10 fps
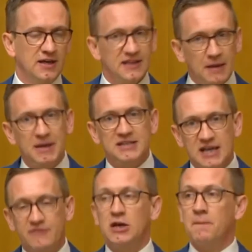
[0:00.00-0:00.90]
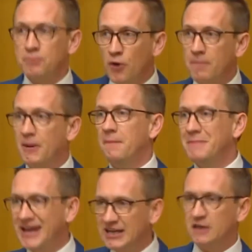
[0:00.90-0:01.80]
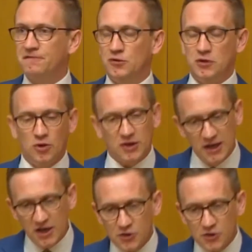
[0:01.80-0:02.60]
That means having a proper, meaningful look,